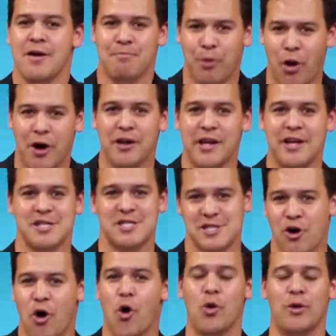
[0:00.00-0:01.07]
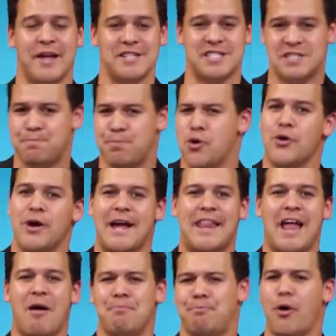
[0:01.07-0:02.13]
body, soul, and spirit, and
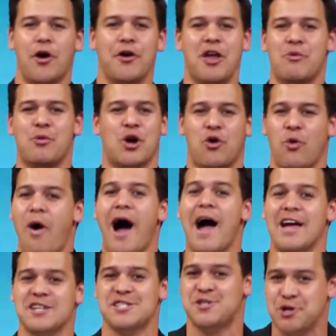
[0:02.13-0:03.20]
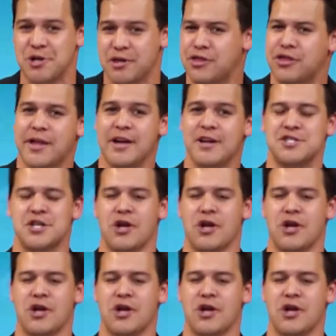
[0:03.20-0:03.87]
our body requires certain things.